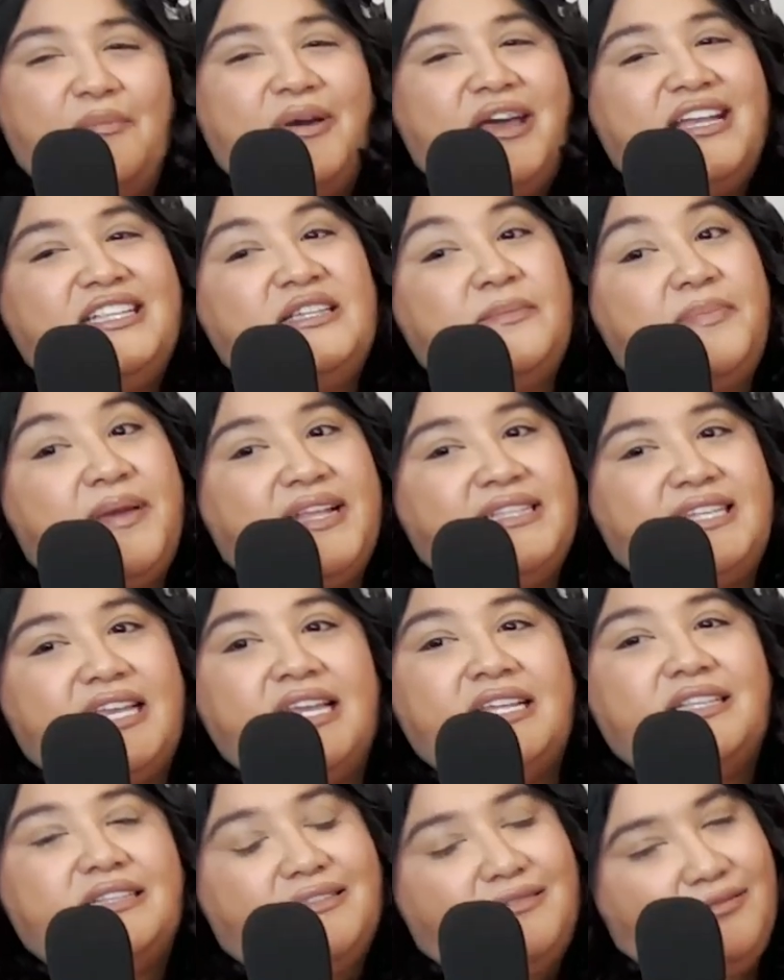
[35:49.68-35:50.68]
But it depends.
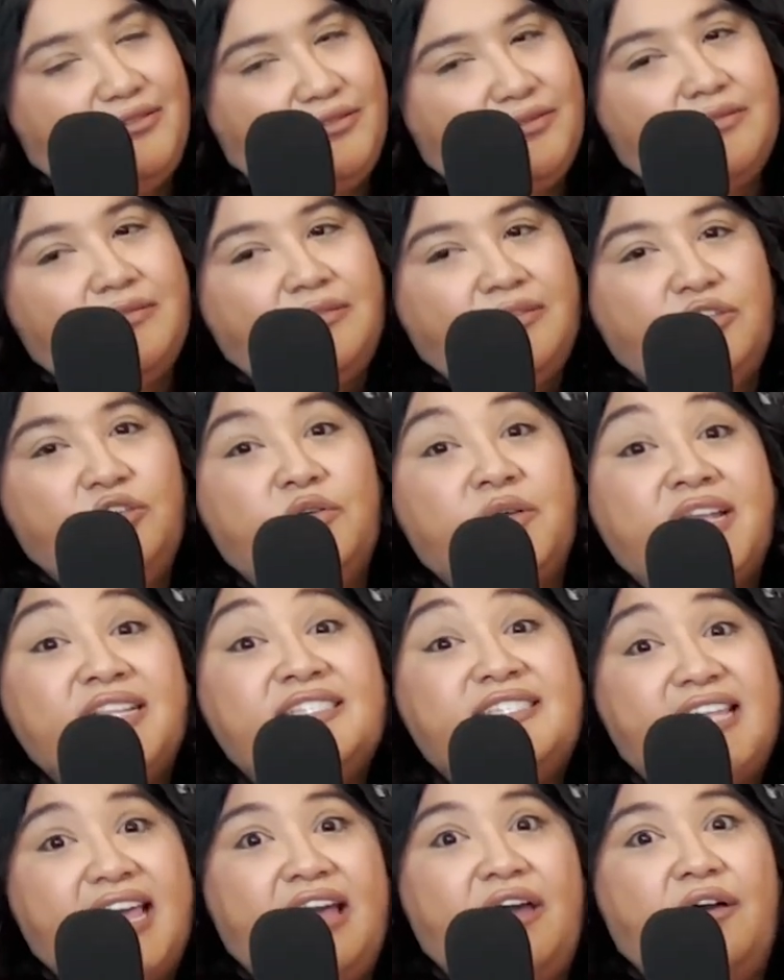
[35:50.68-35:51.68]
You can tell